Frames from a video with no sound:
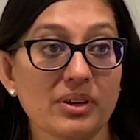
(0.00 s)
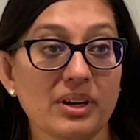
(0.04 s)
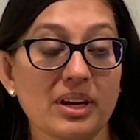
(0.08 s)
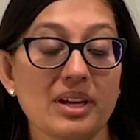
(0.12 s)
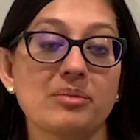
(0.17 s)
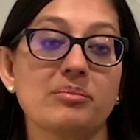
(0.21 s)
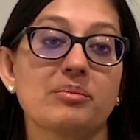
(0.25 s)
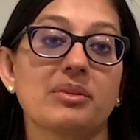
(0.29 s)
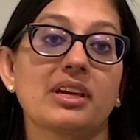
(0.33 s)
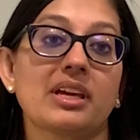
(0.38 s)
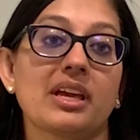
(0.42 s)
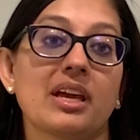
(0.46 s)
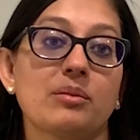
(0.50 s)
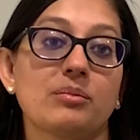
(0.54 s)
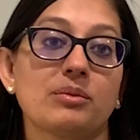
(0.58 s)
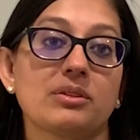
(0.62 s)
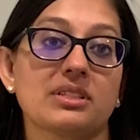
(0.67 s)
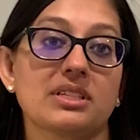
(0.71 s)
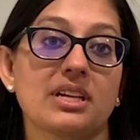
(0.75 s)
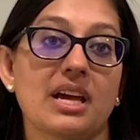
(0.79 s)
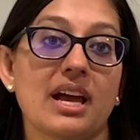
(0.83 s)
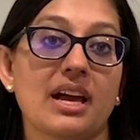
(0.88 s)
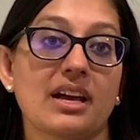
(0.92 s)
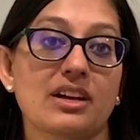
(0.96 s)
and being able
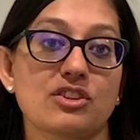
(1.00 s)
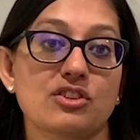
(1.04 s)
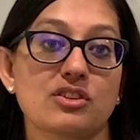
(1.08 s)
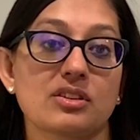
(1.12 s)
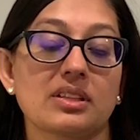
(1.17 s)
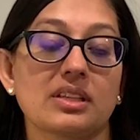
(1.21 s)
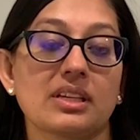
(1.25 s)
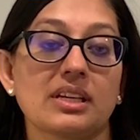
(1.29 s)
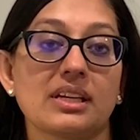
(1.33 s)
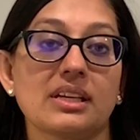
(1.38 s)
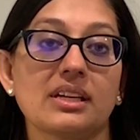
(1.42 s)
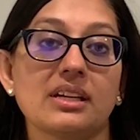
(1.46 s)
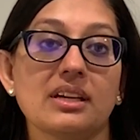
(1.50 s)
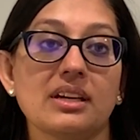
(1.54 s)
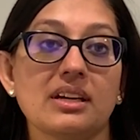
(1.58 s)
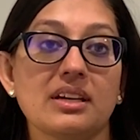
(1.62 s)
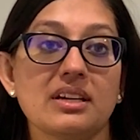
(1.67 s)
to actually